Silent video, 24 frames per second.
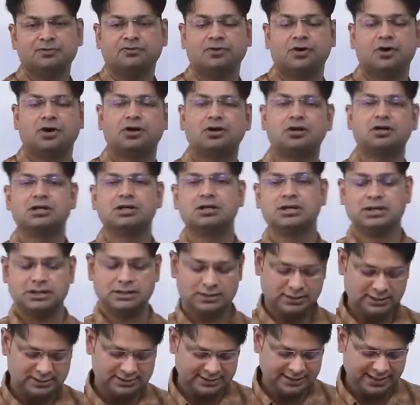for
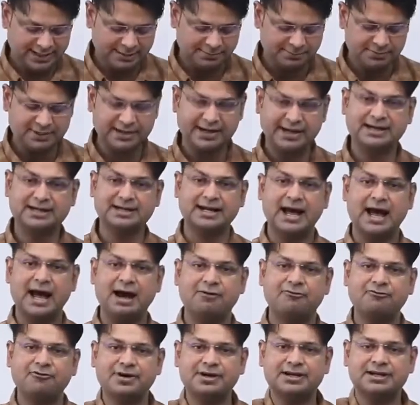the same trait
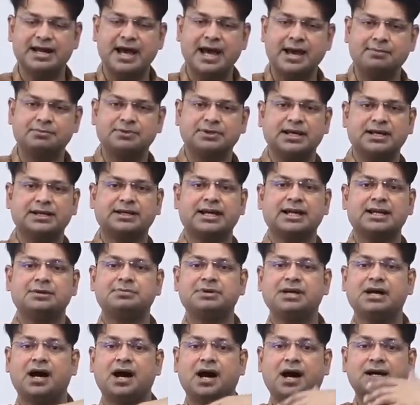every time. There can
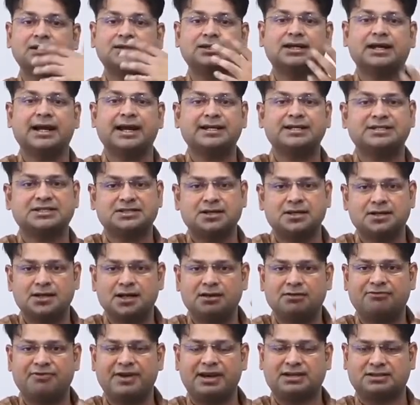be other
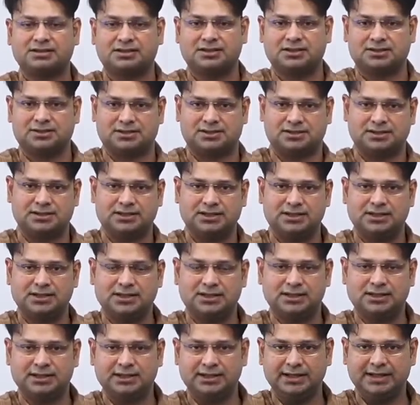external factors,
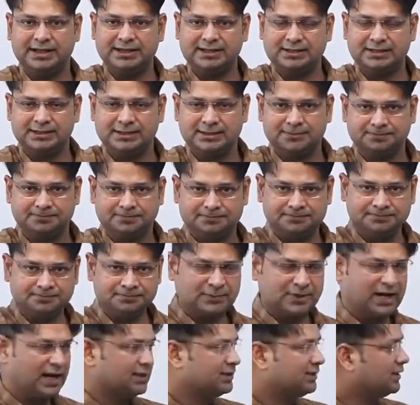right?
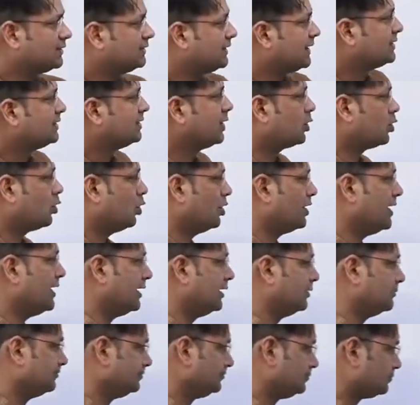Other than the
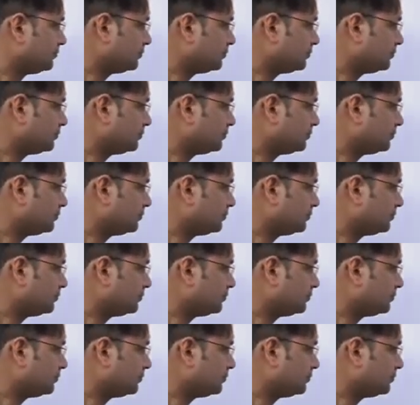coding,